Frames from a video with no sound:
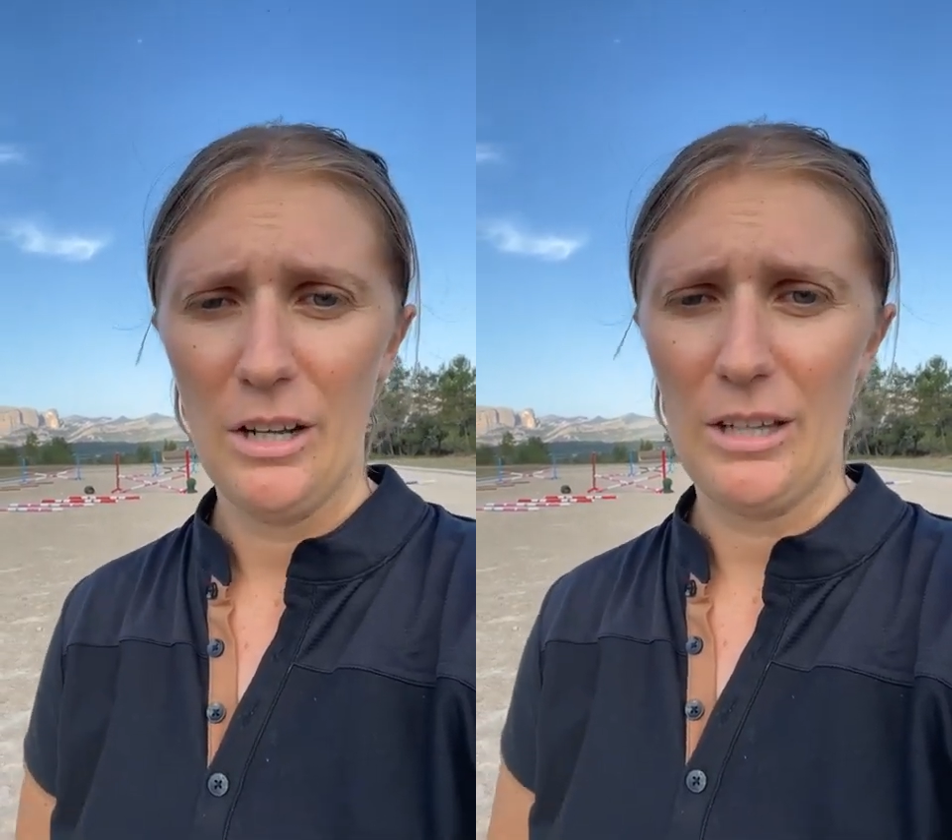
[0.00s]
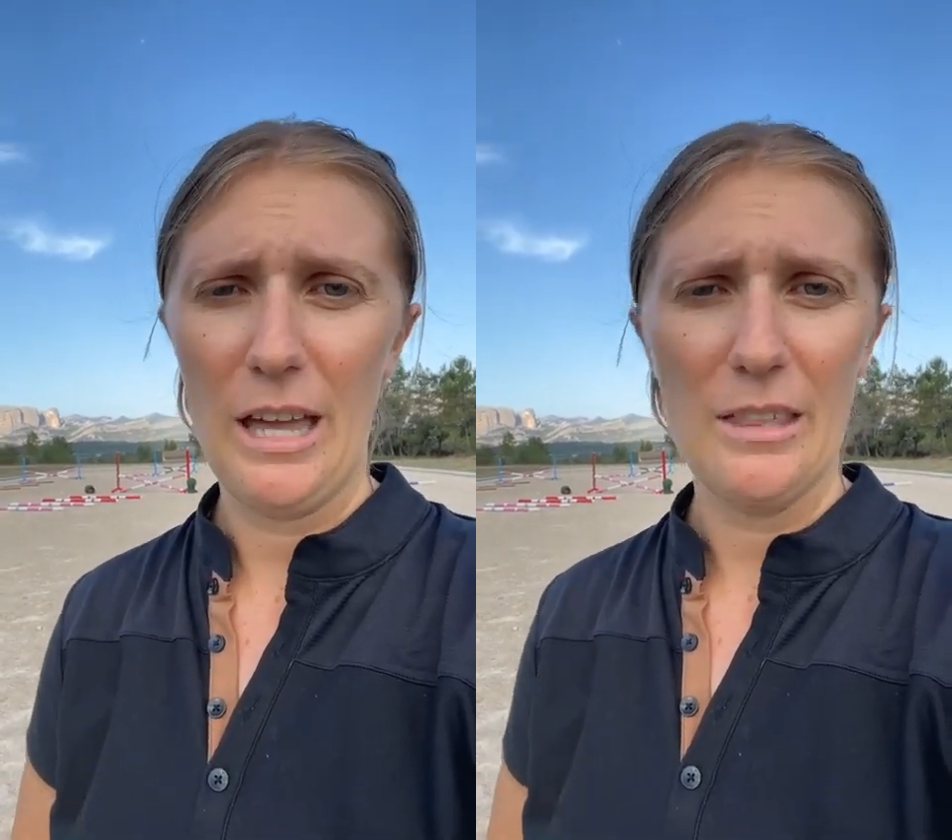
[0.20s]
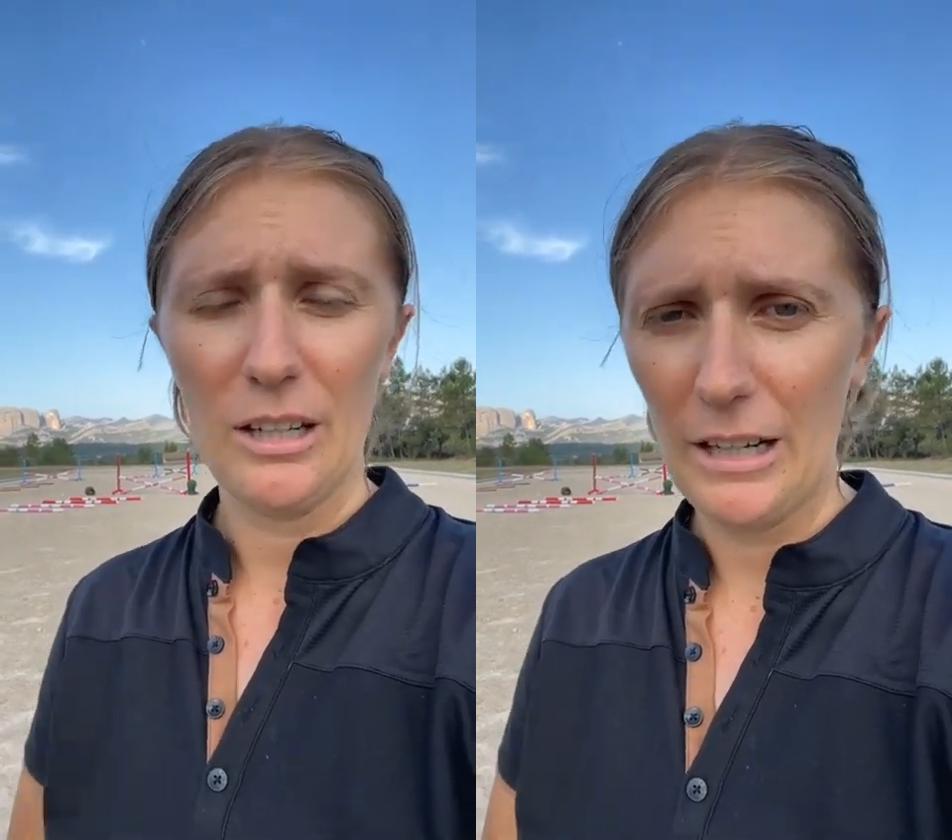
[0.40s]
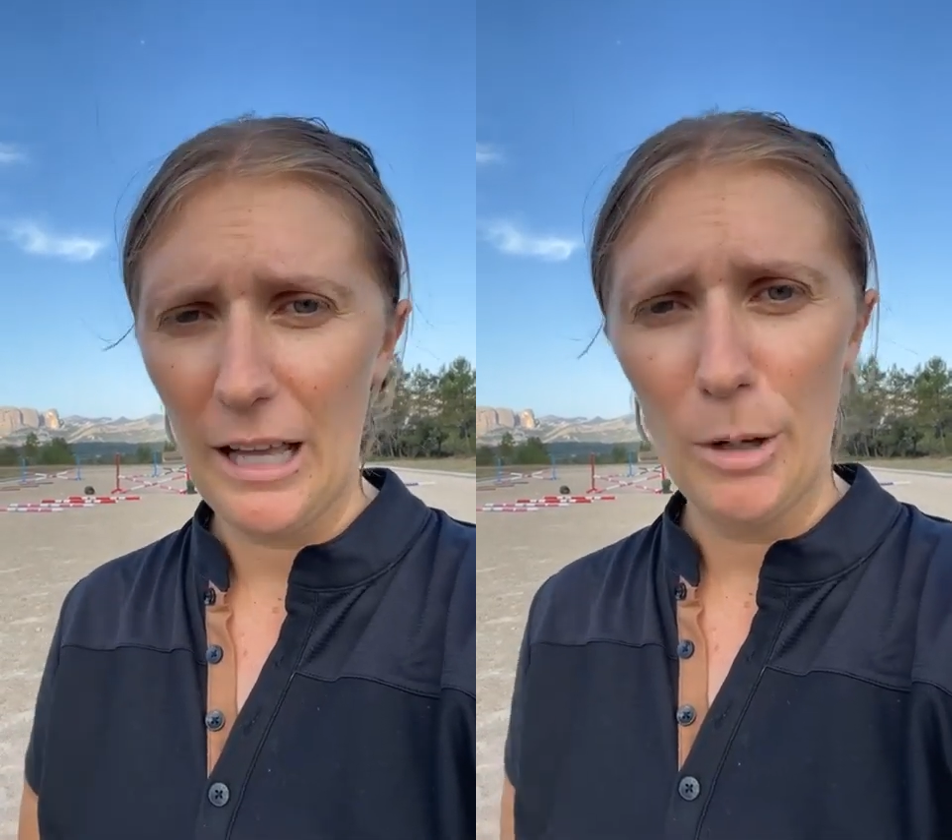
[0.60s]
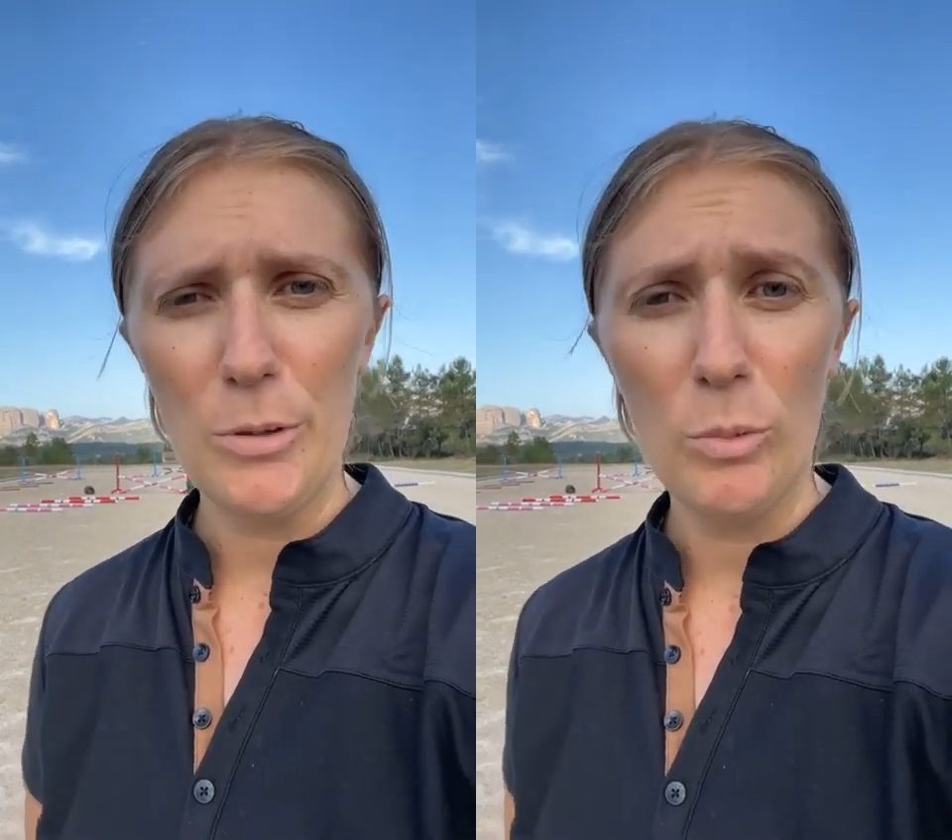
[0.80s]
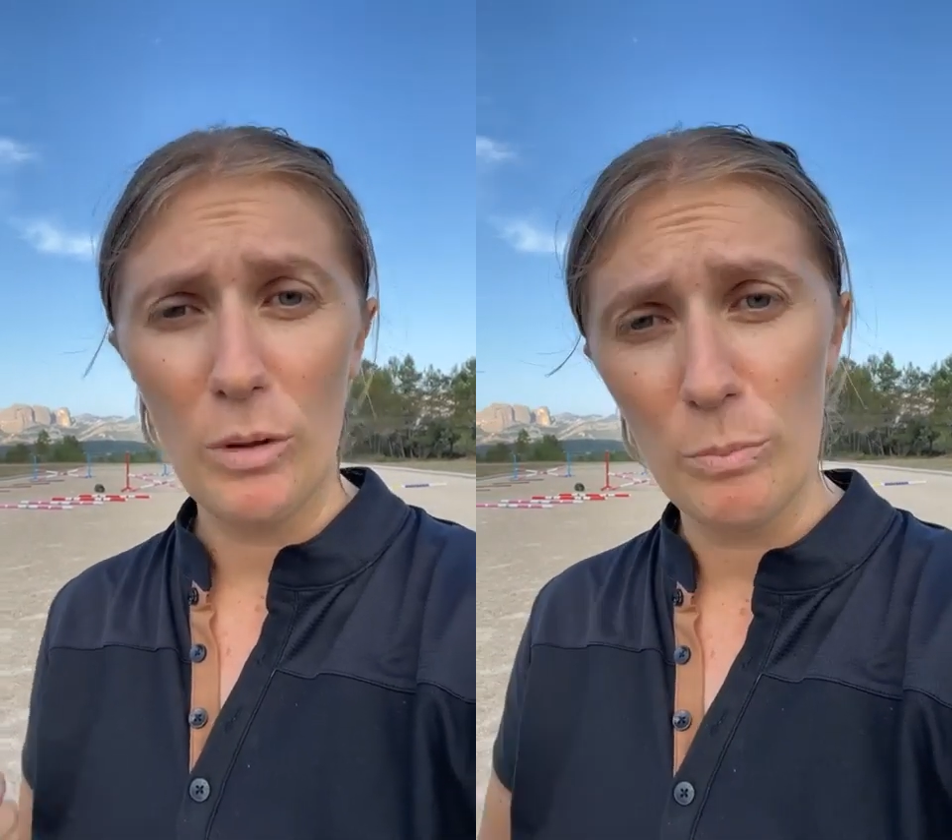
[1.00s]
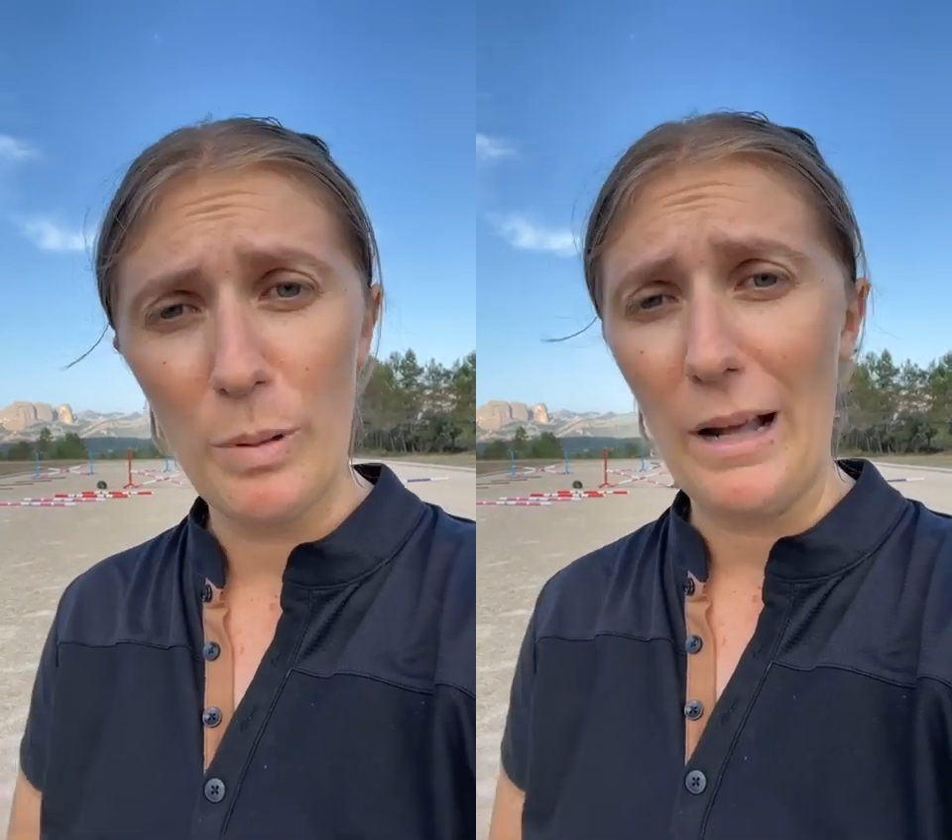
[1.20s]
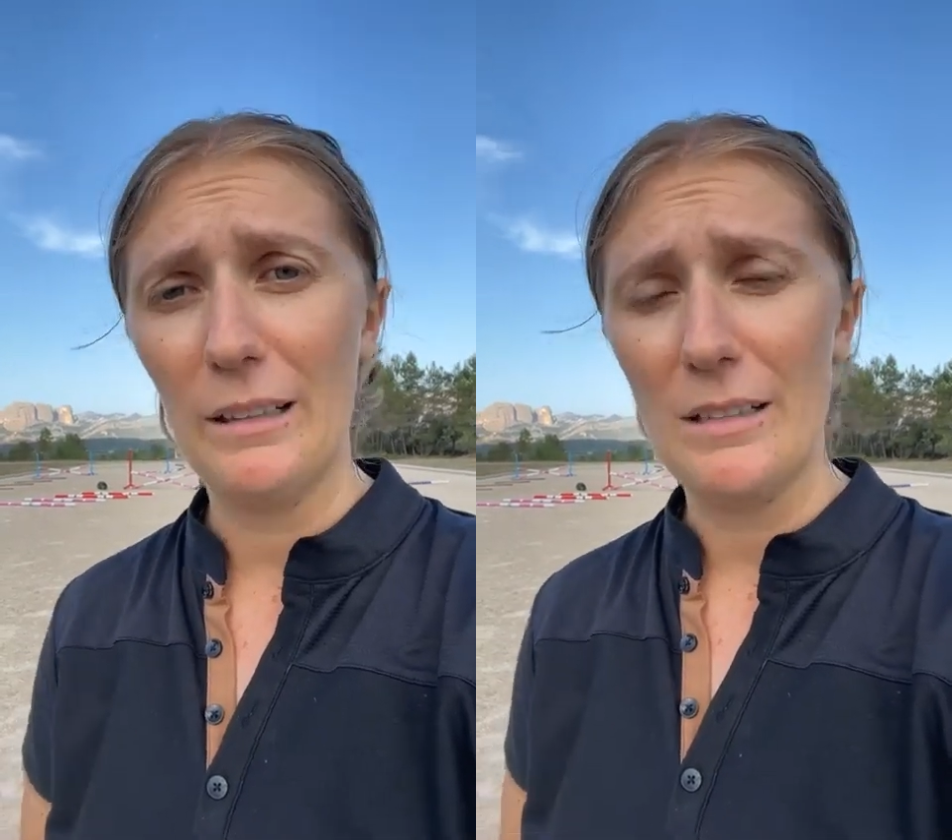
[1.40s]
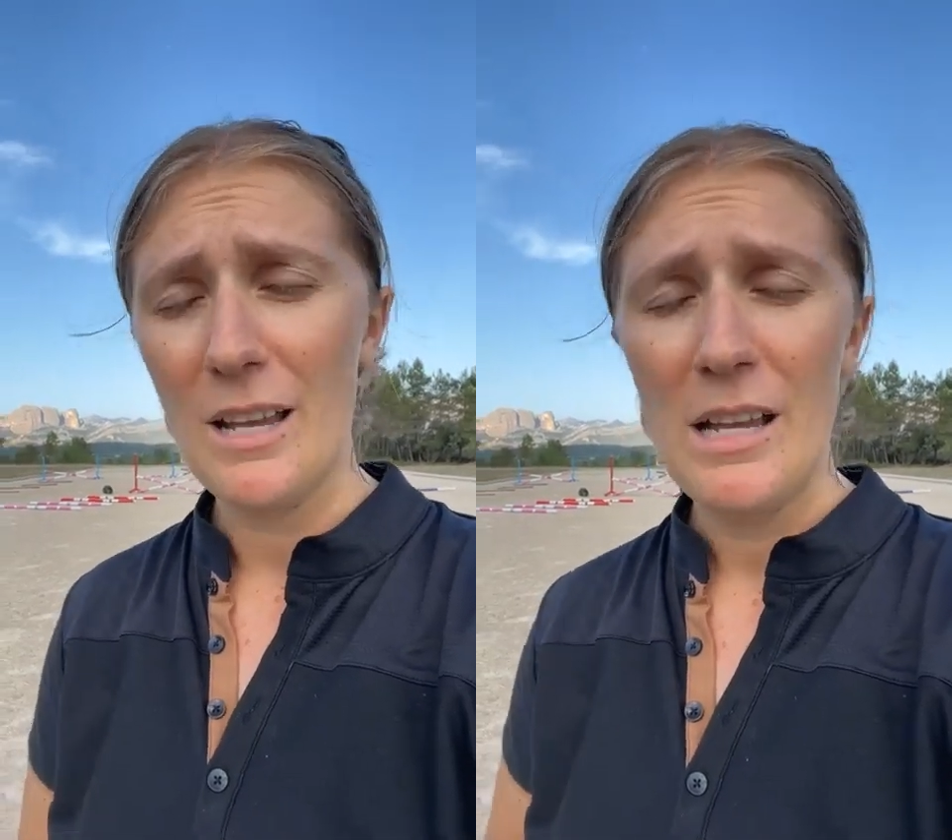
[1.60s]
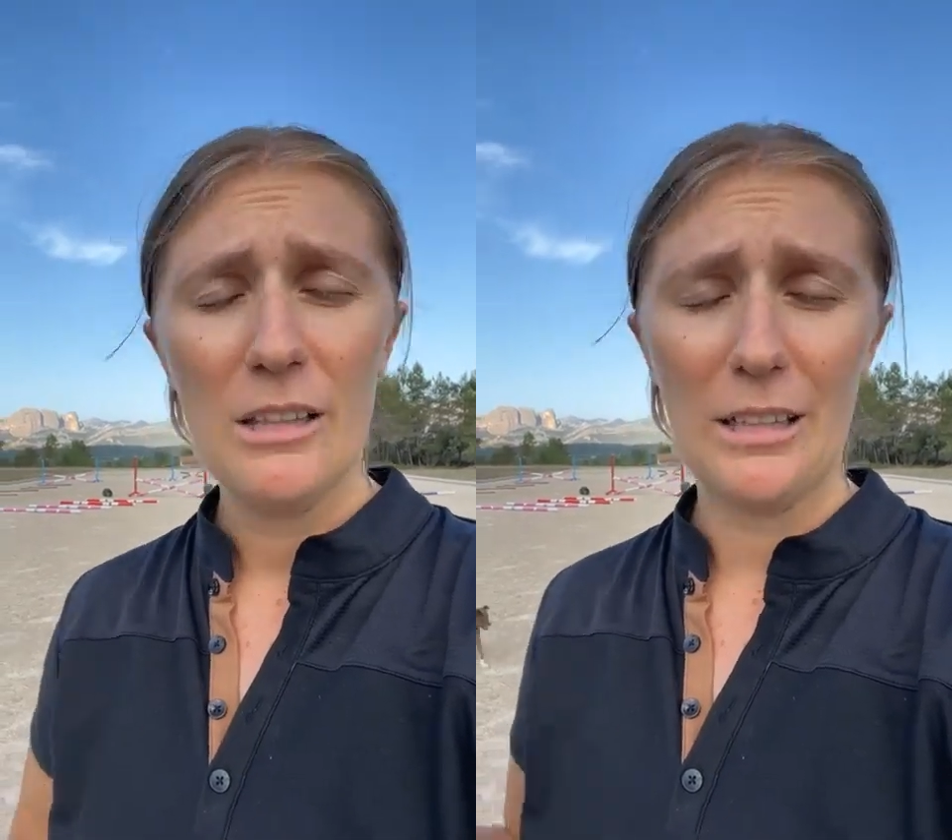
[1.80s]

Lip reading: Okay, they're going to help you with balance.